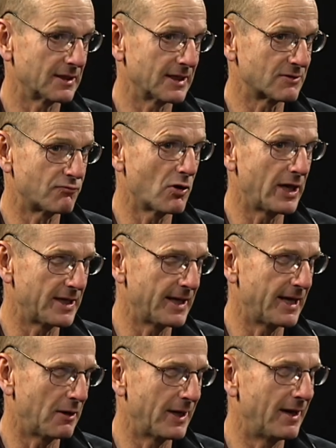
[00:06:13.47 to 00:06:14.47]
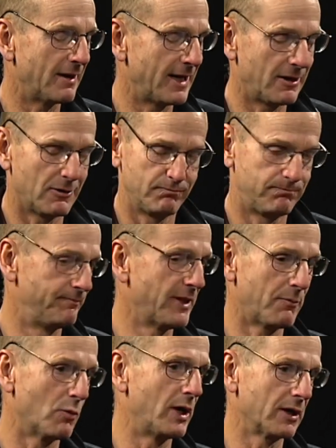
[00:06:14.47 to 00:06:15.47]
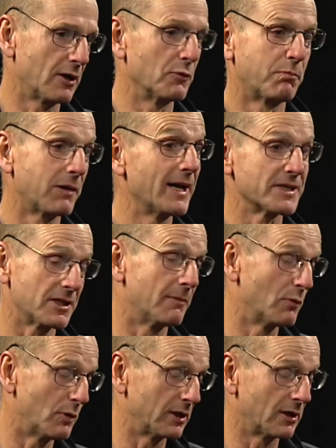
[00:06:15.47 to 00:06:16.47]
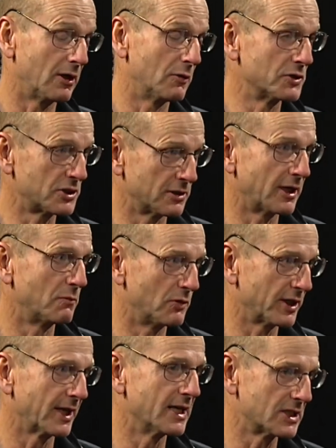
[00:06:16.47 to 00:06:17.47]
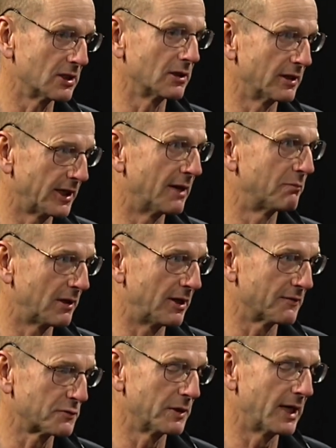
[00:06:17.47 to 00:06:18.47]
I guess right now our, our, number one goal, the players' number one goal, is that they want to get into the GLIAC playoffs.